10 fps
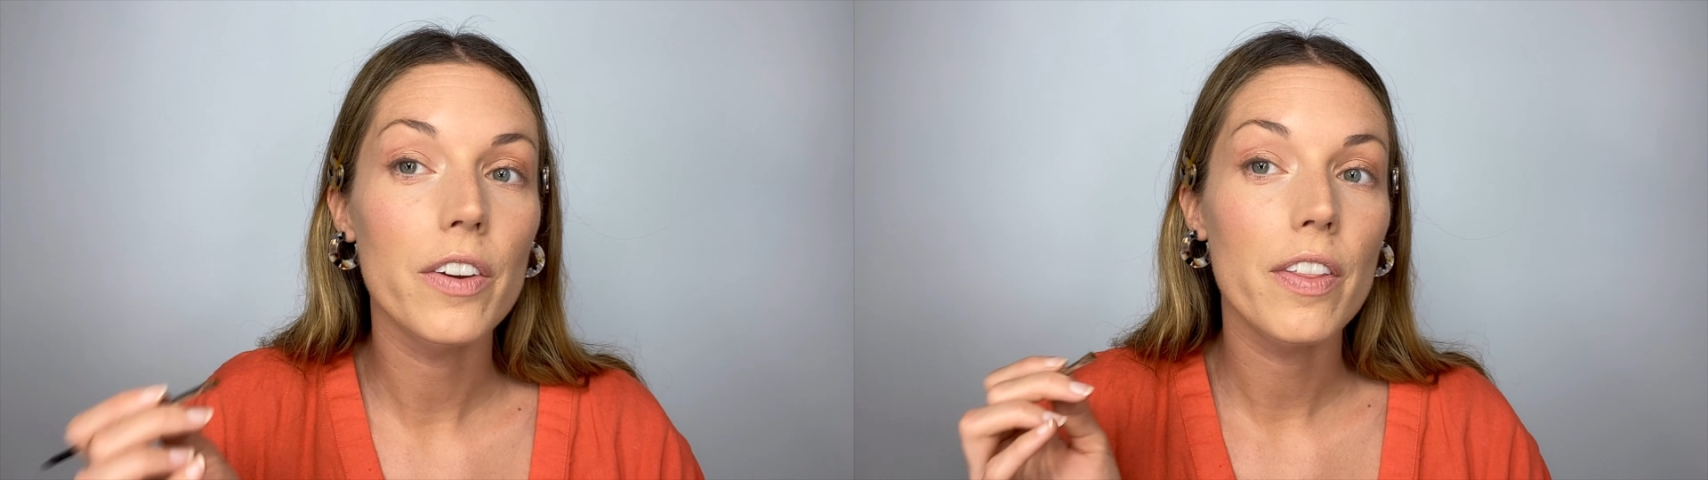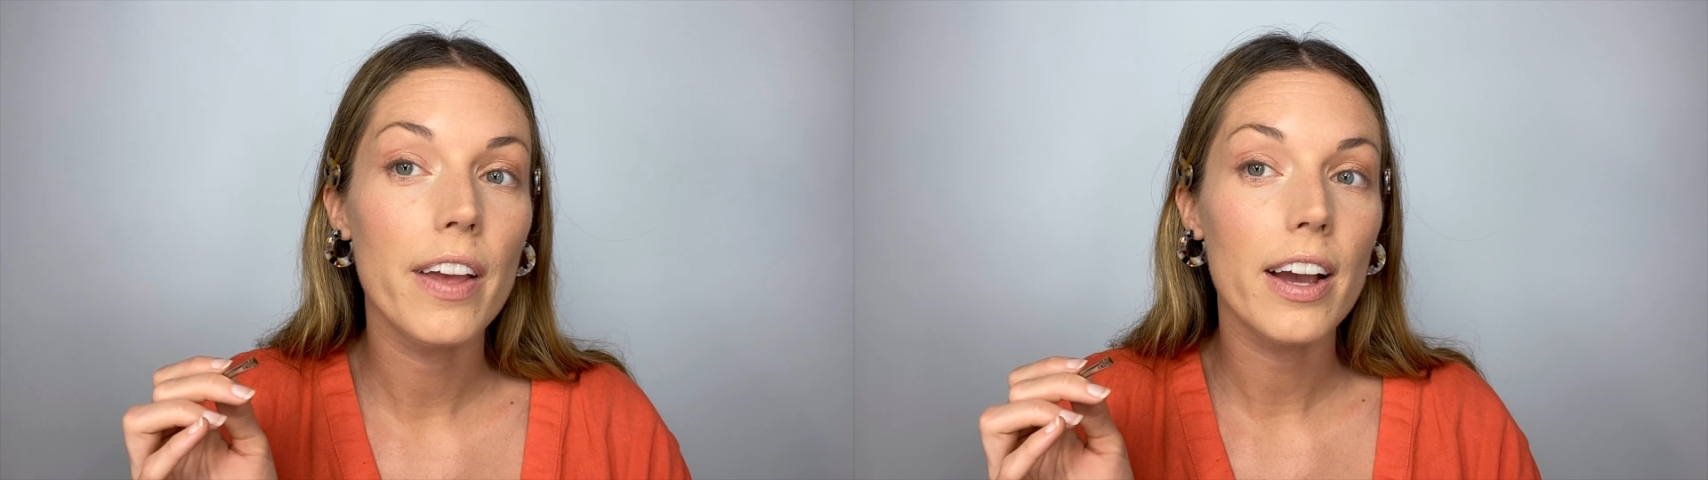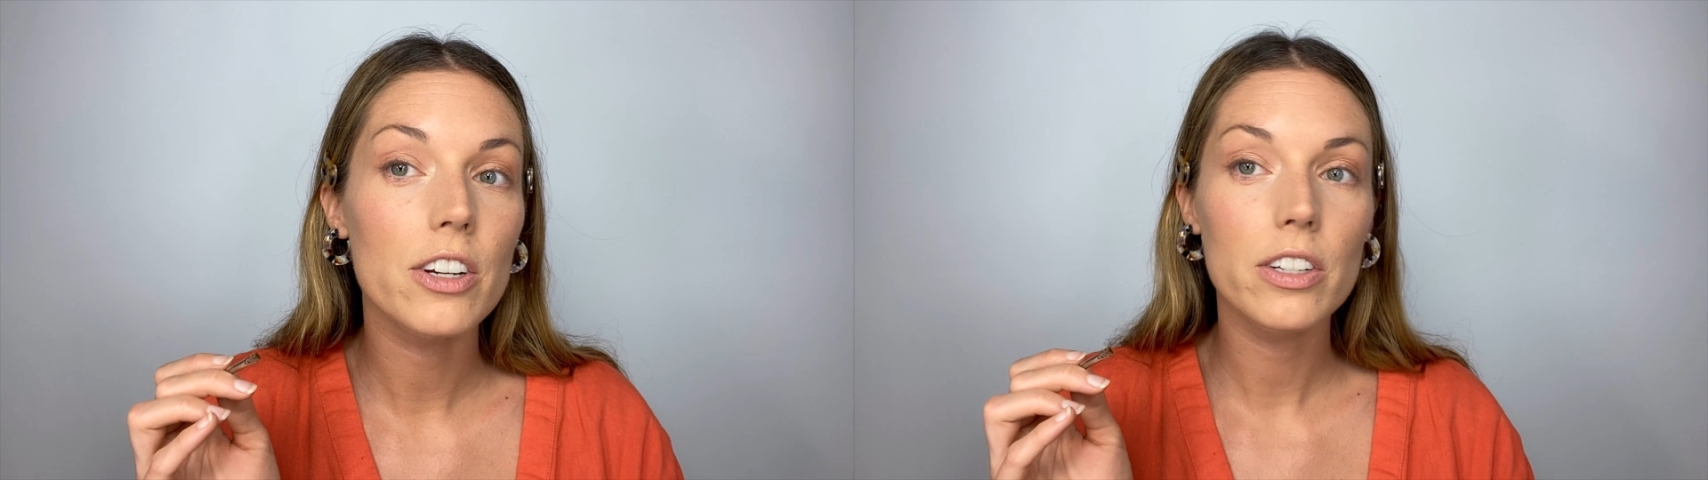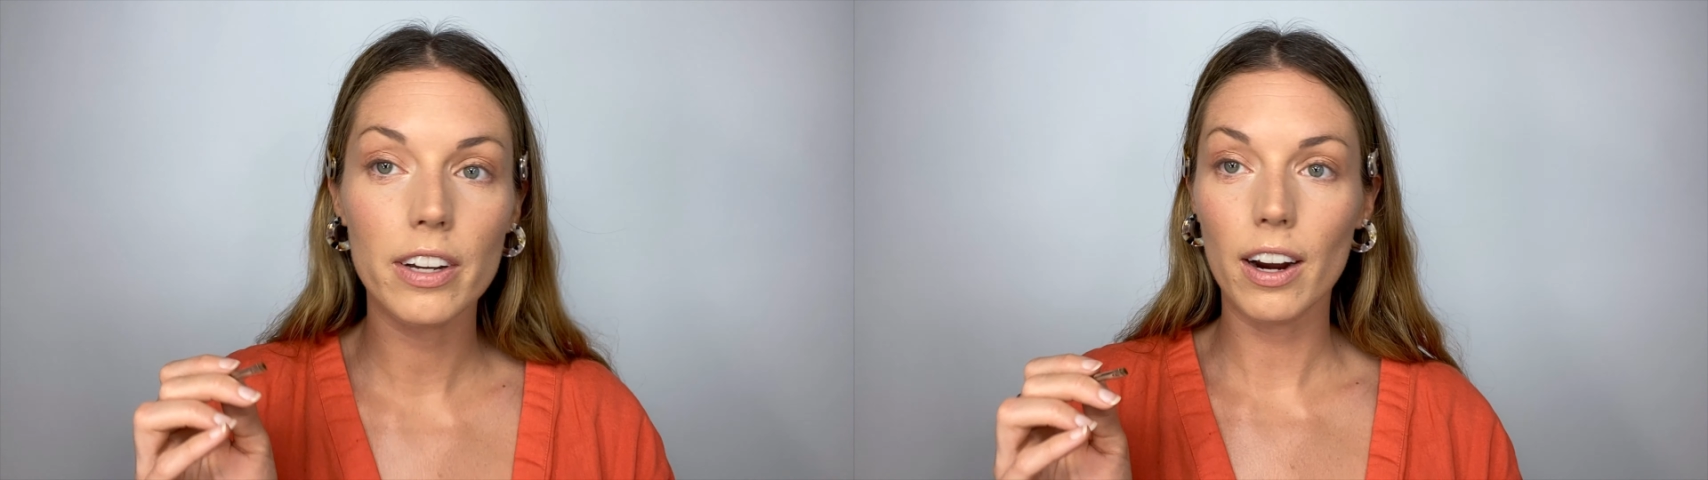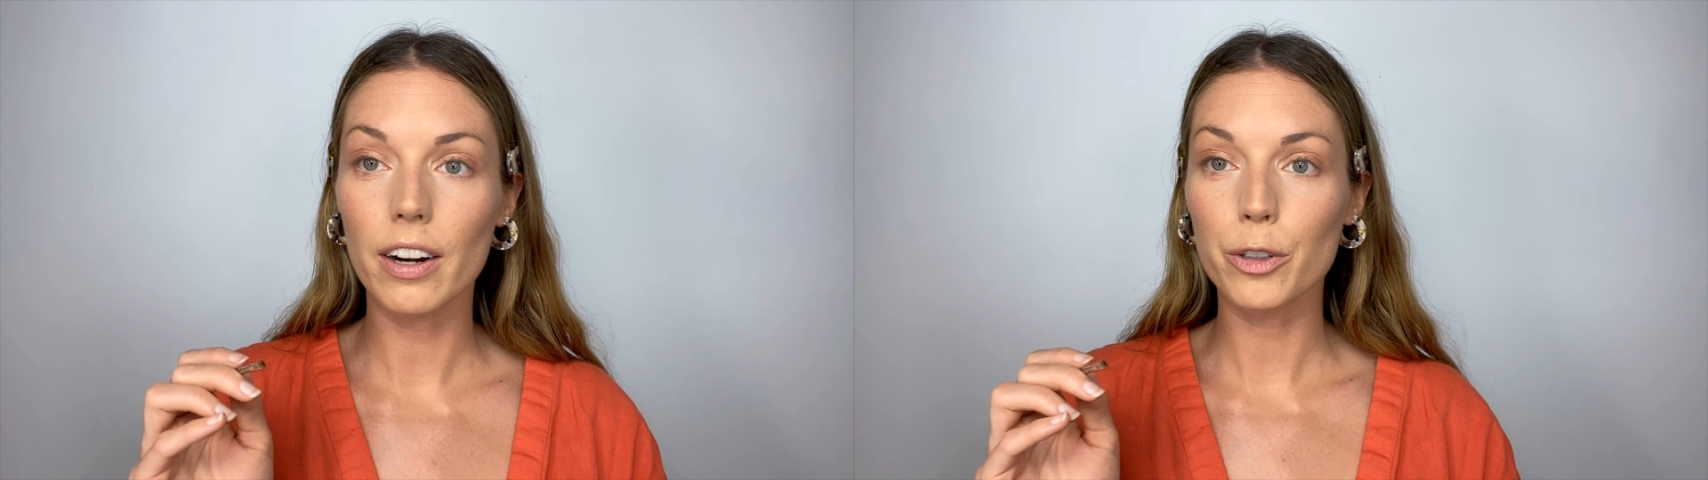than they actually
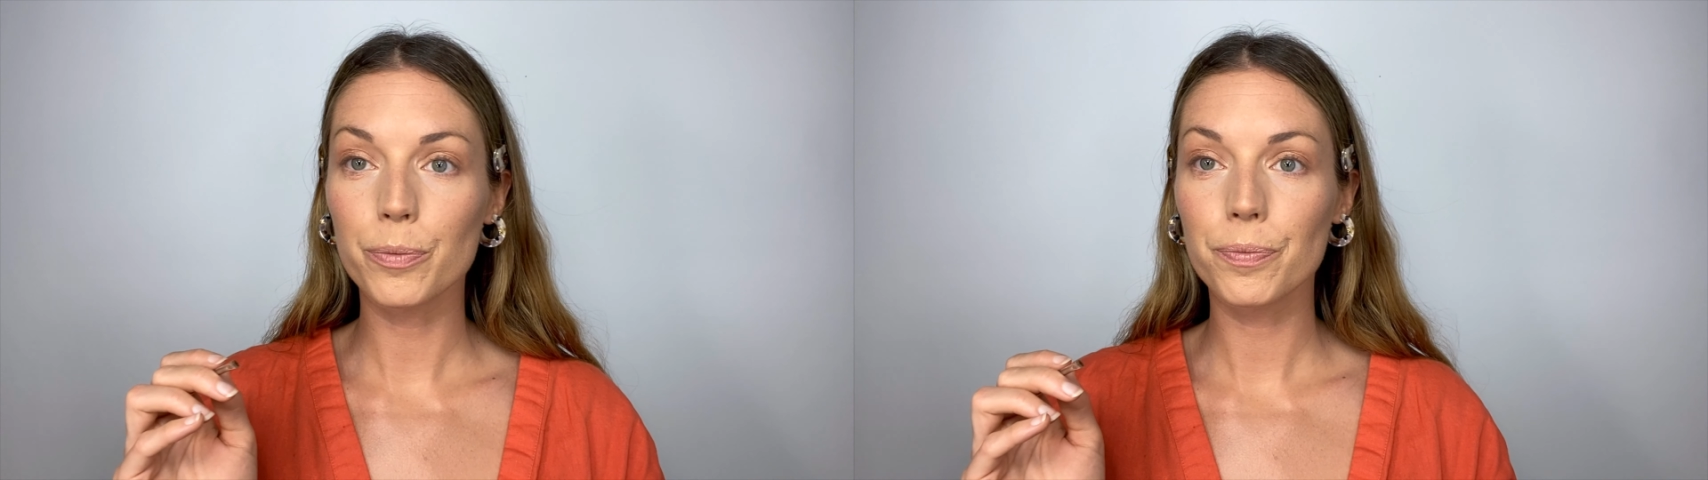are.